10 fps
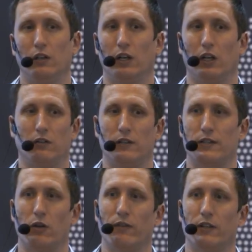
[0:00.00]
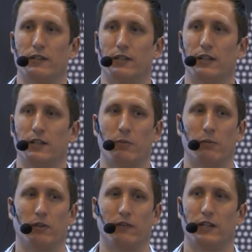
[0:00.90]
there's no evidence that these
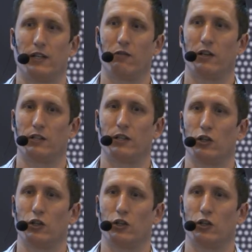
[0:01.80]
people are VAT registered.